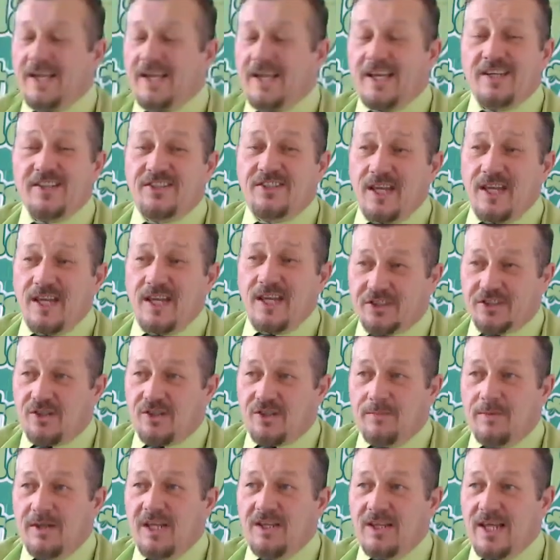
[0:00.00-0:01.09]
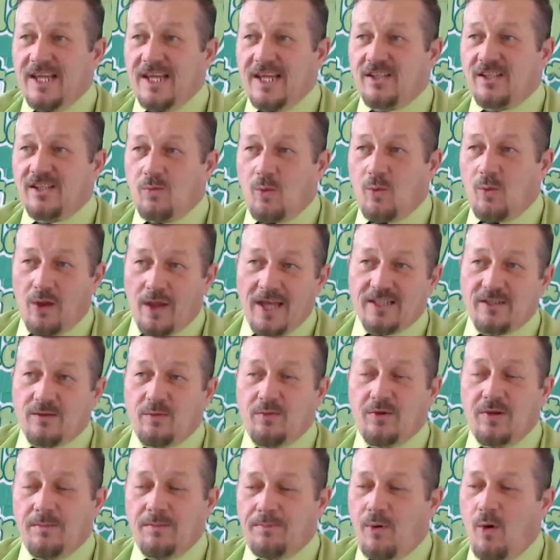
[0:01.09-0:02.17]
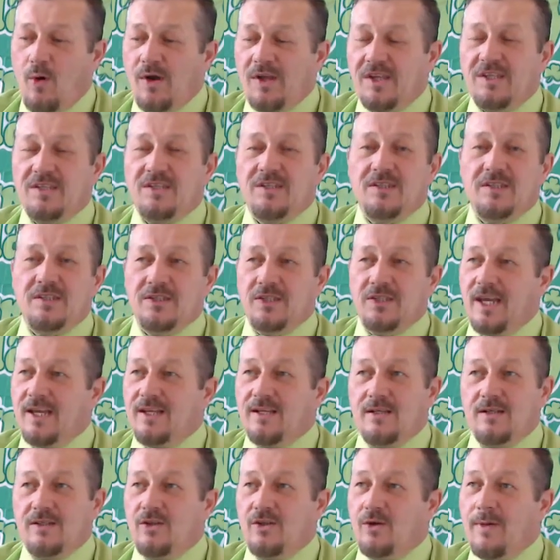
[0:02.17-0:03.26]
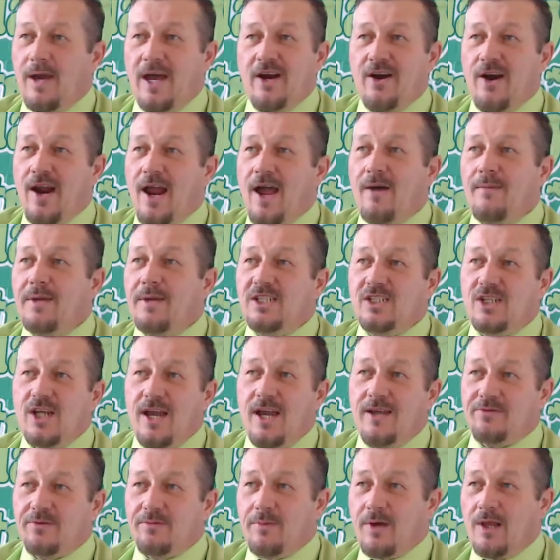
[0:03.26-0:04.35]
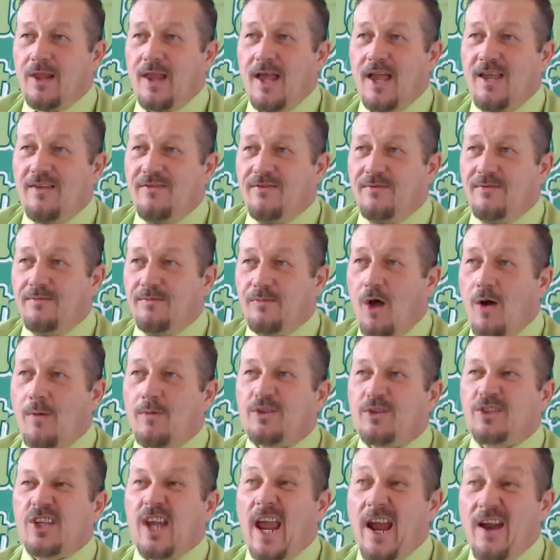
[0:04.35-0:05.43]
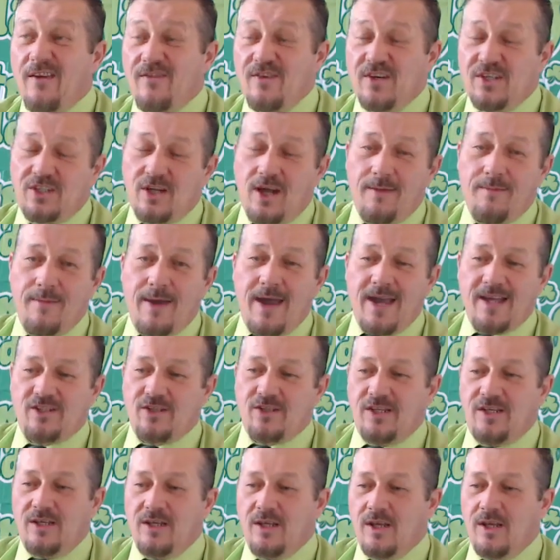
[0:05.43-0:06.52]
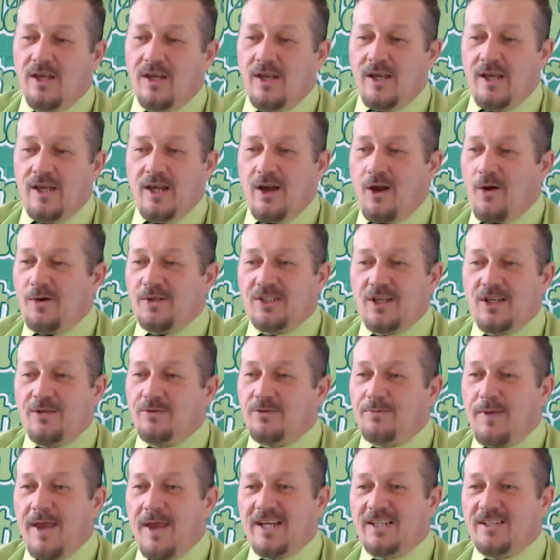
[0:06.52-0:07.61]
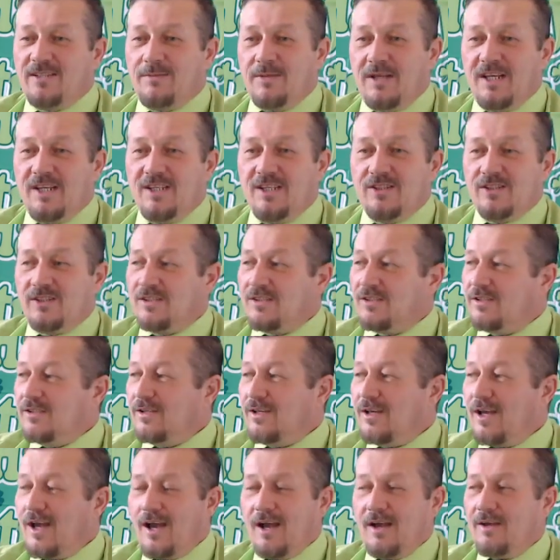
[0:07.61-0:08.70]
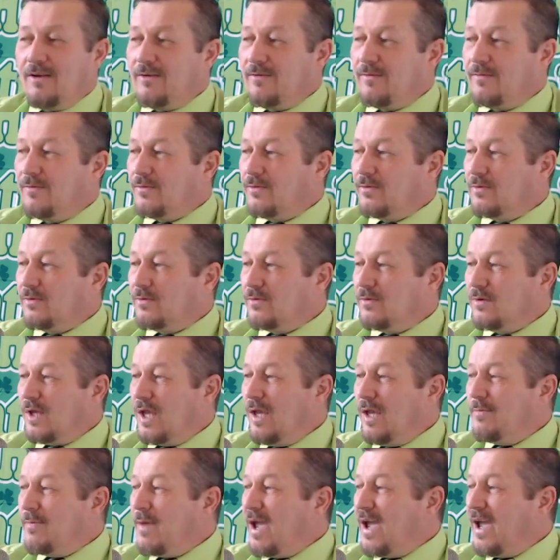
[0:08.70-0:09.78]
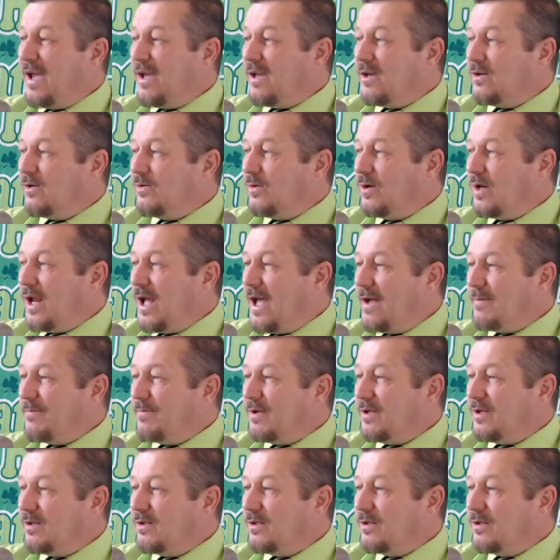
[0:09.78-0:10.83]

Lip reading: I said, to me, that's the point, that no matter how many times in my life, almost every time actually, it always comes back to me is, hey, Matt, what happened?